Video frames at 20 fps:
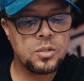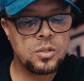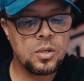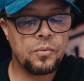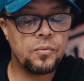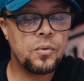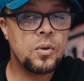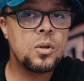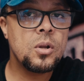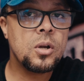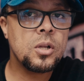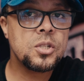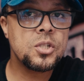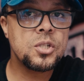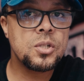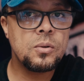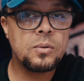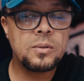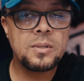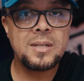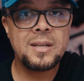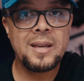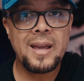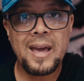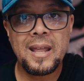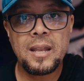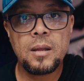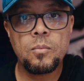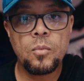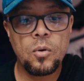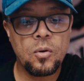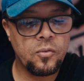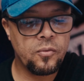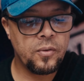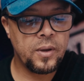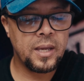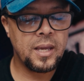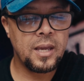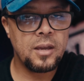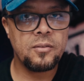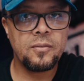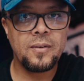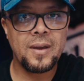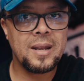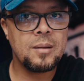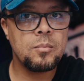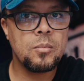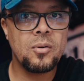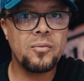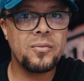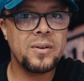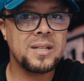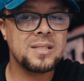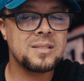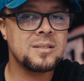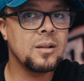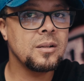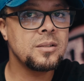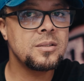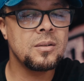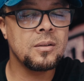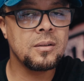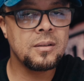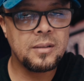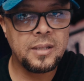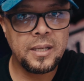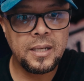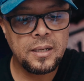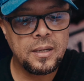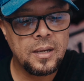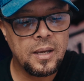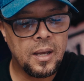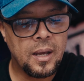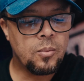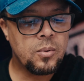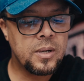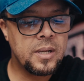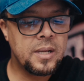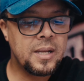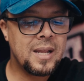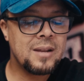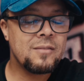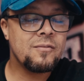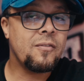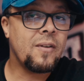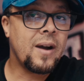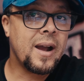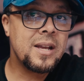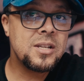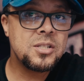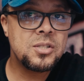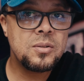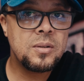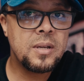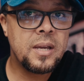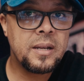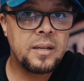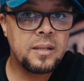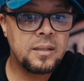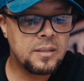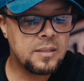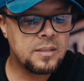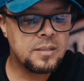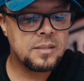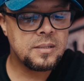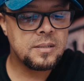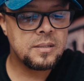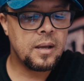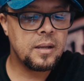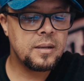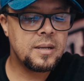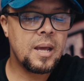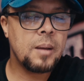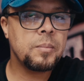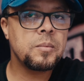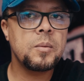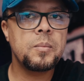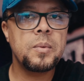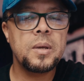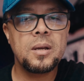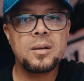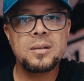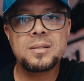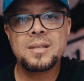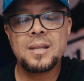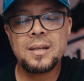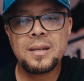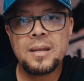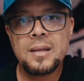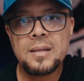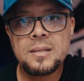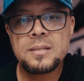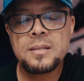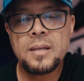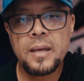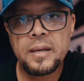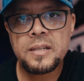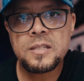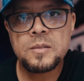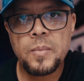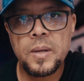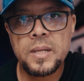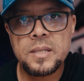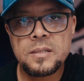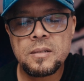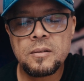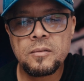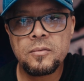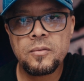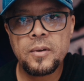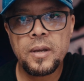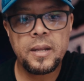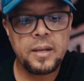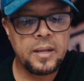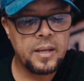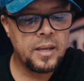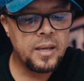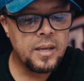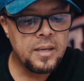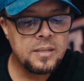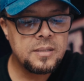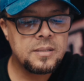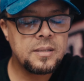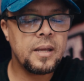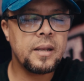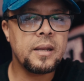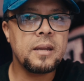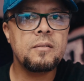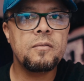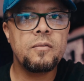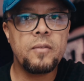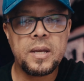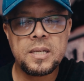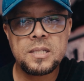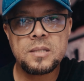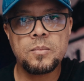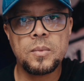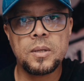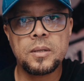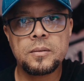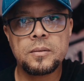So if you're not shooting anamorphic, if anamorphic is not your thing, I wouldn't advise you getting this adapter because it is expensive. It is an investment.